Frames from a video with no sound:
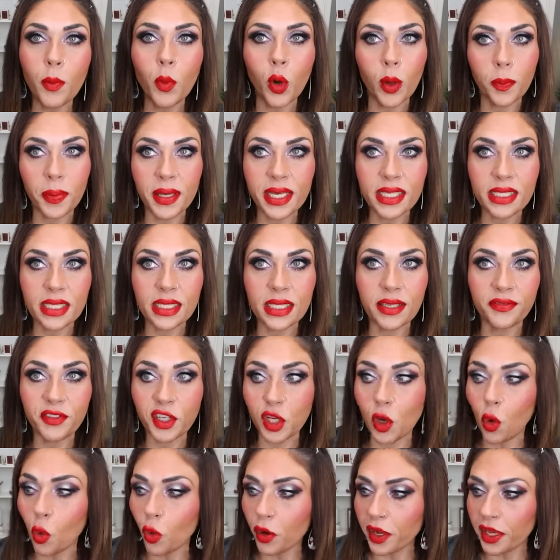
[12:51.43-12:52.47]
more pieces of
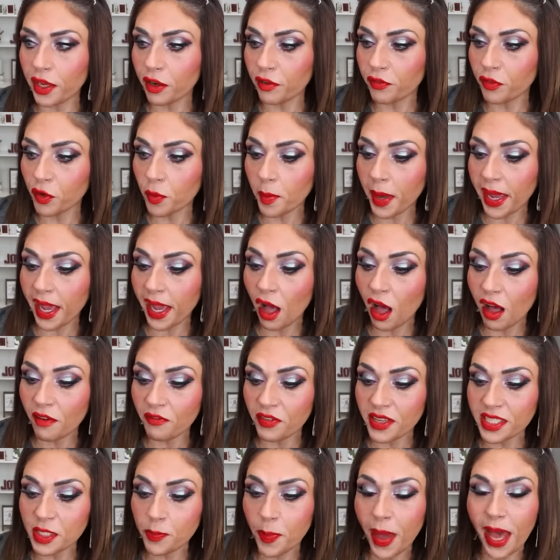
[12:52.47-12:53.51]
decor here for my
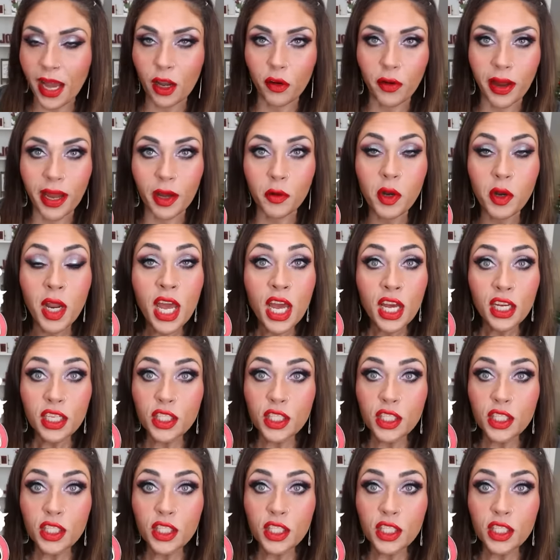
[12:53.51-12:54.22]
office background,